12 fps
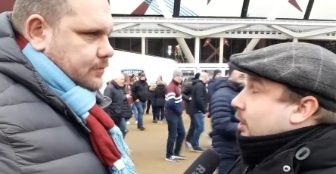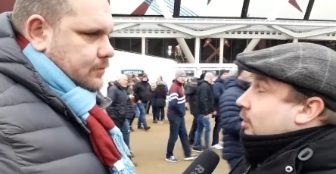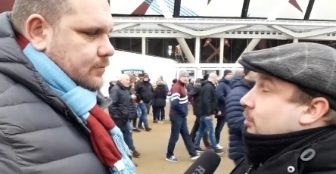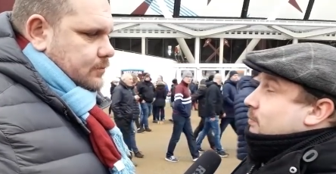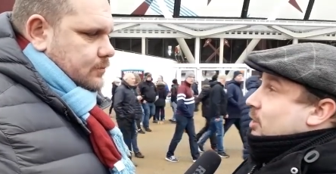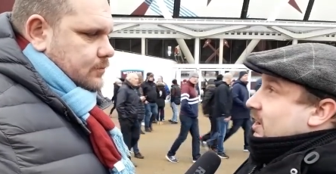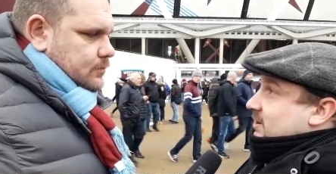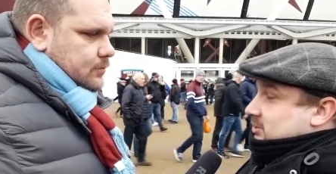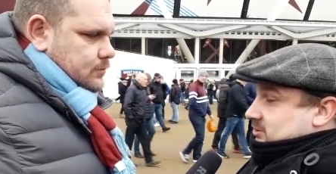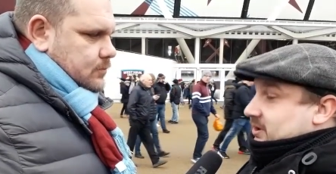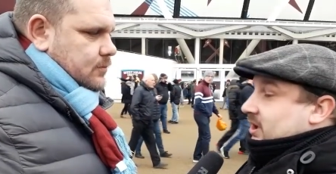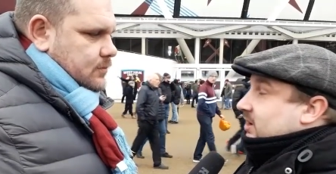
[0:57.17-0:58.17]
Speaker 1: Oh my
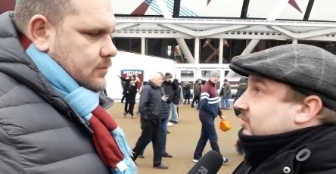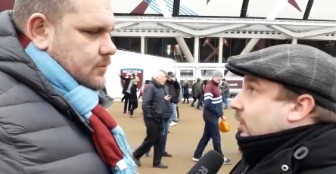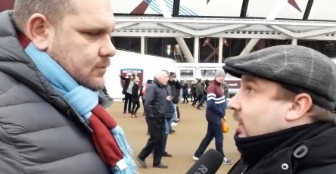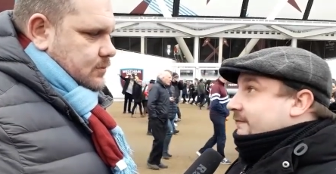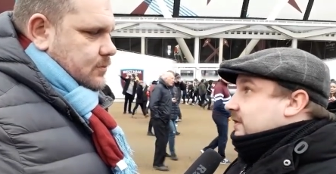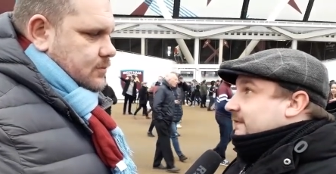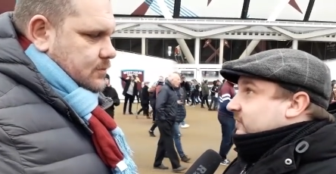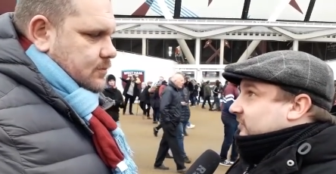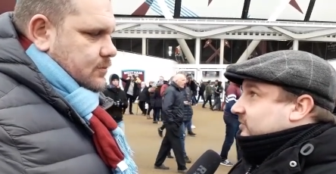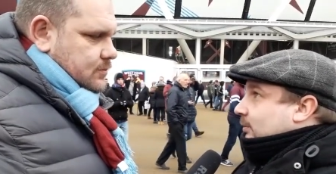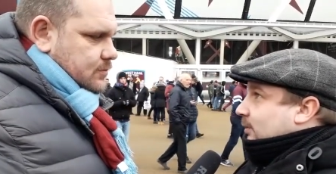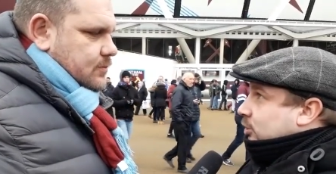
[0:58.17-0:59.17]
God, he's, I've never
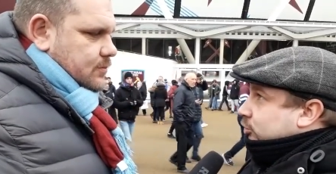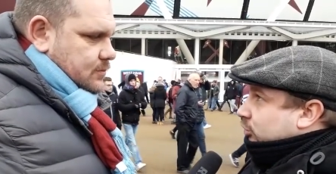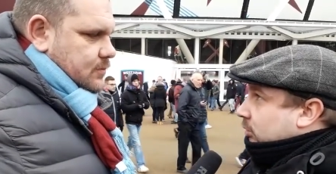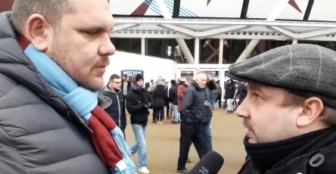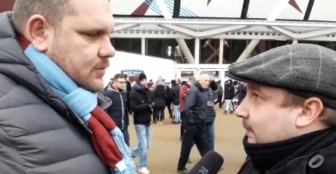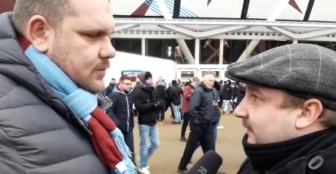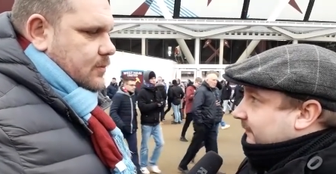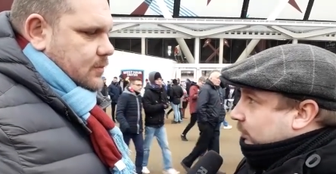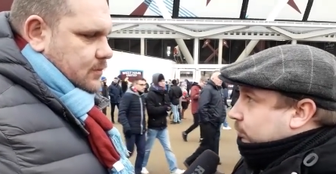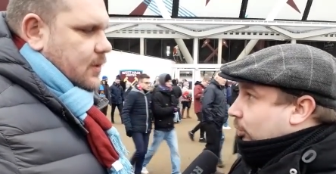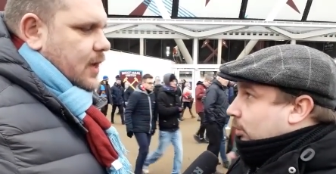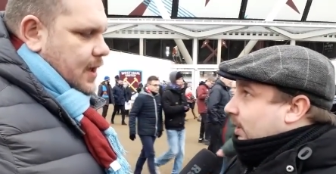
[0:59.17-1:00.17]
seen someone control that
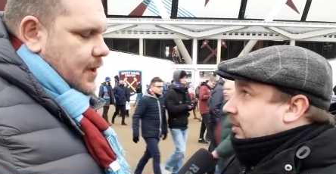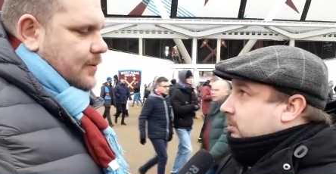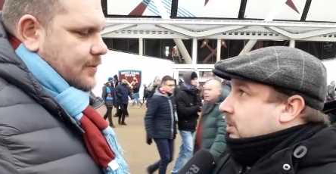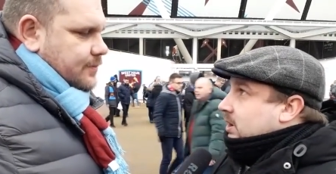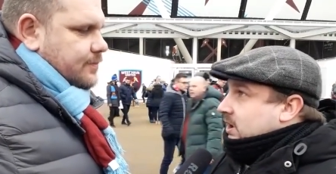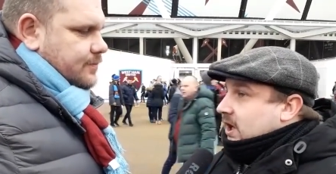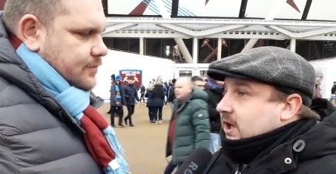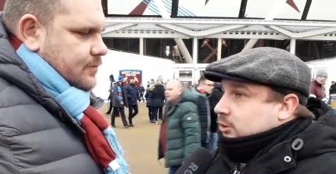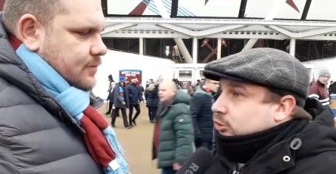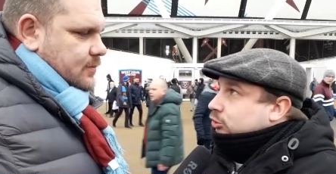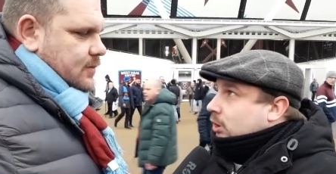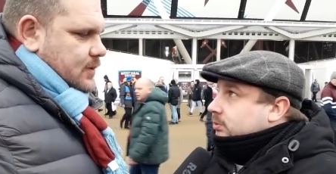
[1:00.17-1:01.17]
midfield so yeah. well. He
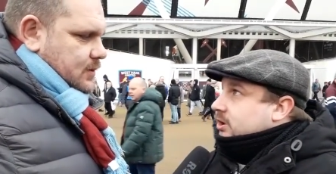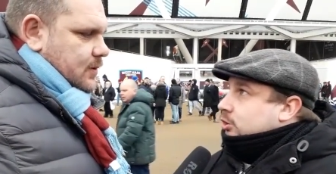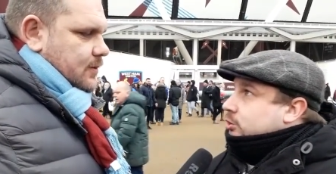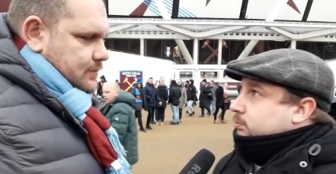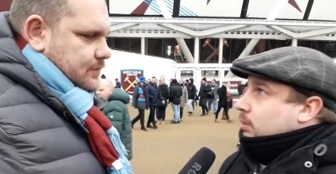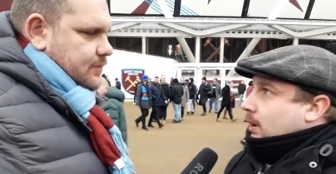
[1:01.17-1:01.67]
controlled it good and